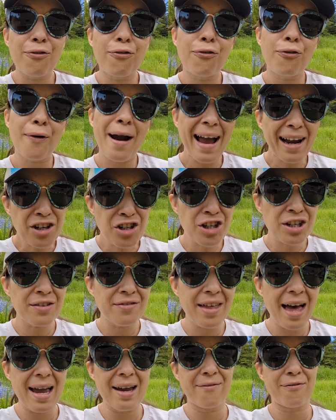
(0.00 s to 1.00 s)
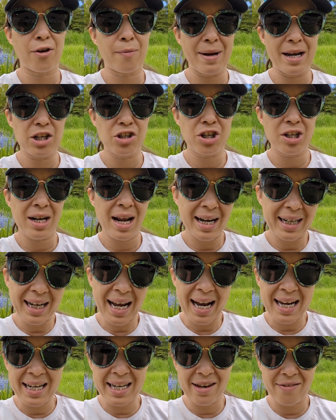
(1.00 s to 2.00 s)
fraction of that information at
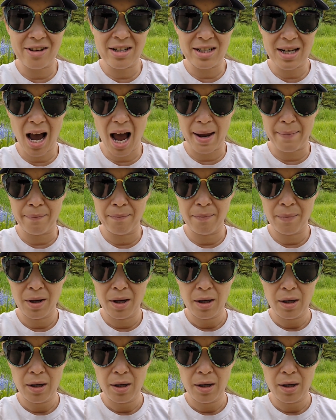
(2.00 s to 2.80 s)
any given time.